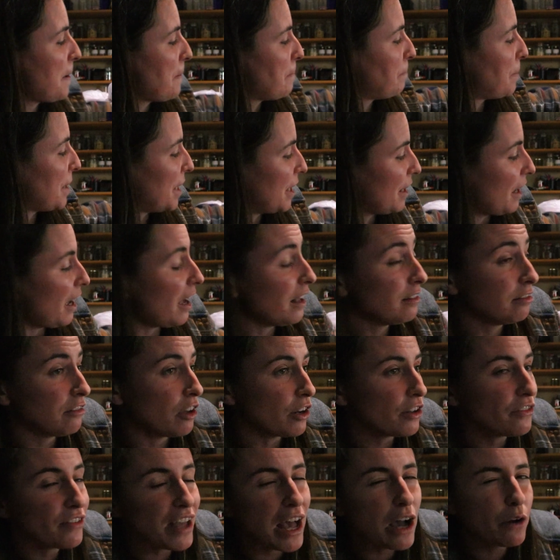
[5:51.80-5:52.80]
But a
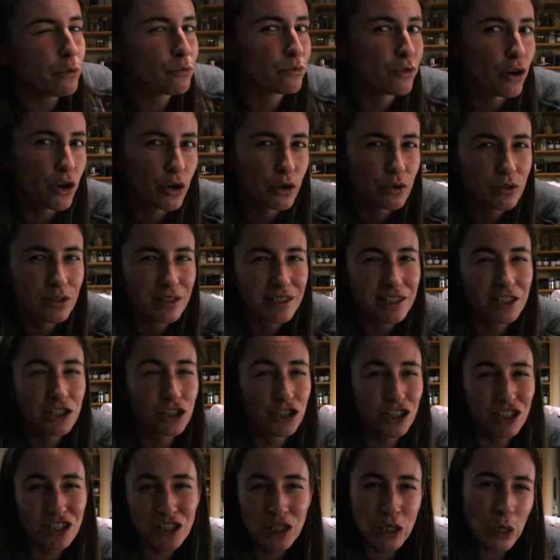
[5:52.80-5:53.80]
lot of our roasts
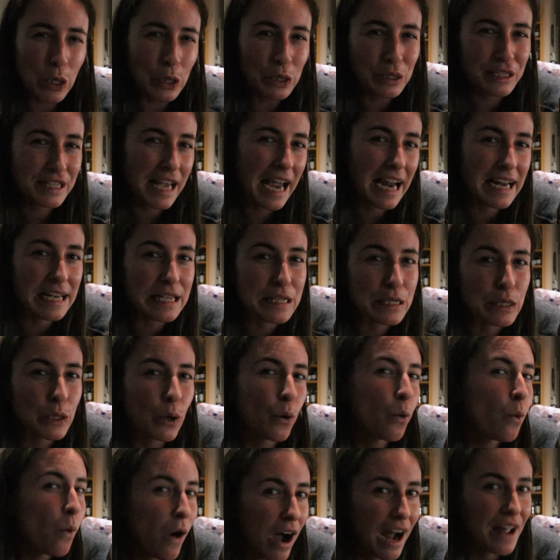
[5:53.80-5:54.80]
just don't taste
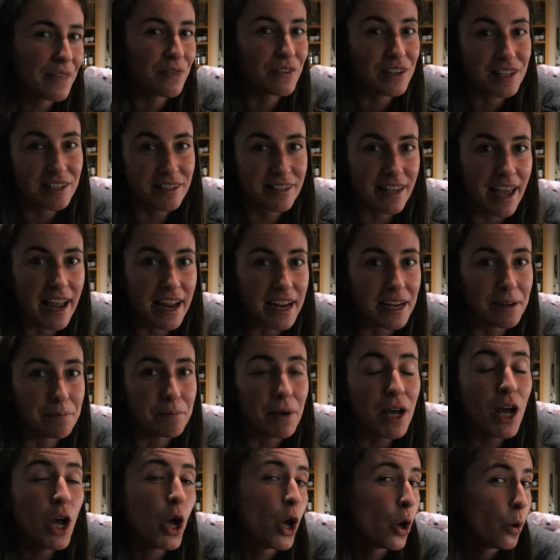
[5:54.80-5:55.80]
quite the same
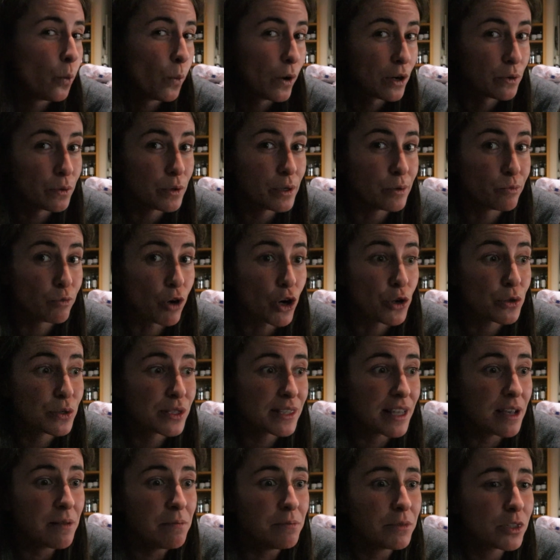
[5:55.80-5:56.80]
when we roast
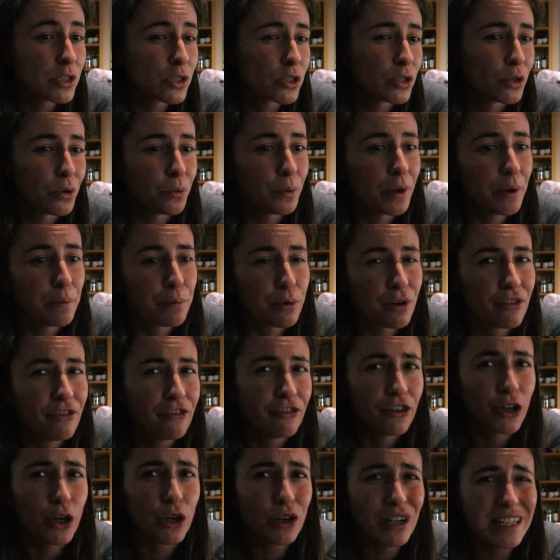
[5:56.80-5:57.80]
them. So we're
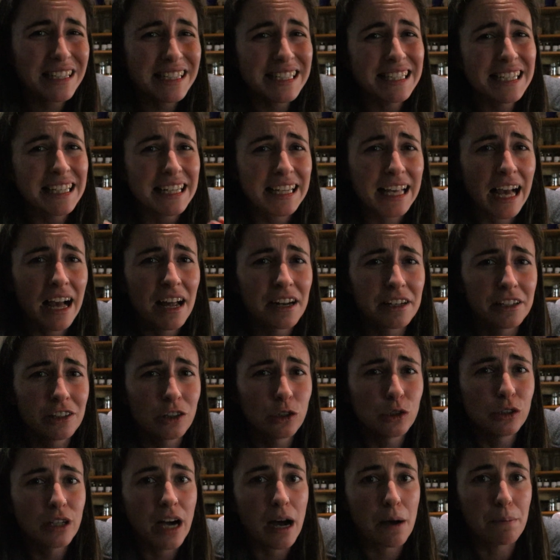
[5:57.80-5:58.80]
preferring to cut it
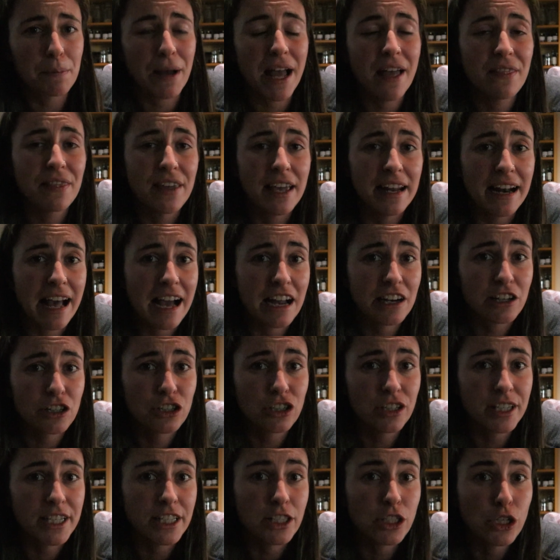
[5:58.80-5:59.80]
all up and then
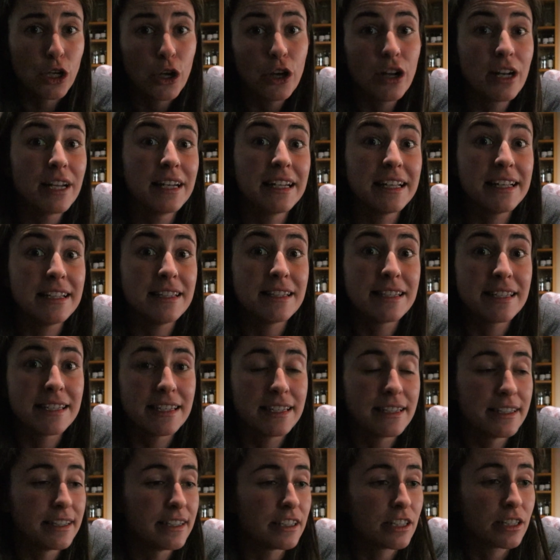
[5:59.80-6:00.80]
actually turn it
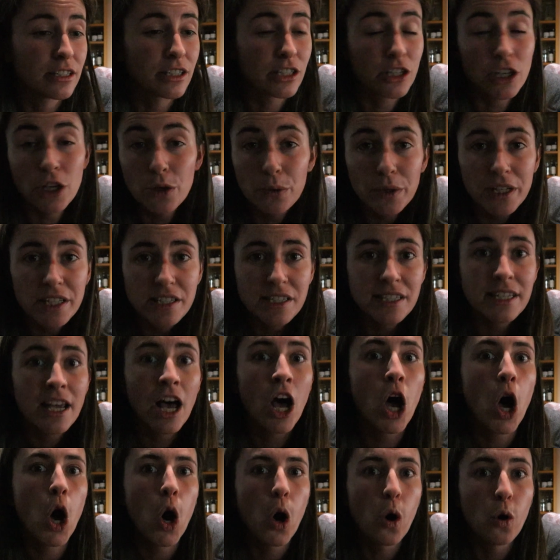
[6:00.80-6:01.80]
into skewers
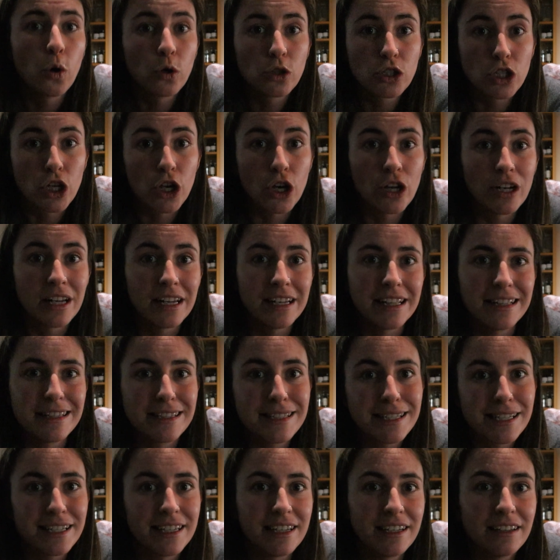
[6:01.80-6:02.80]
or turn it
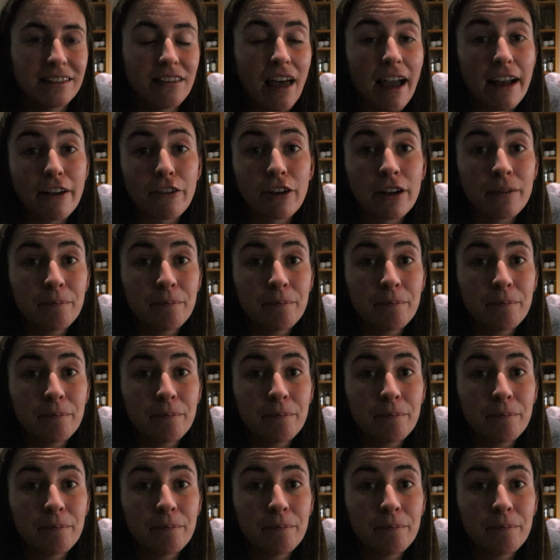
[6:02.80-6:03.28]
into like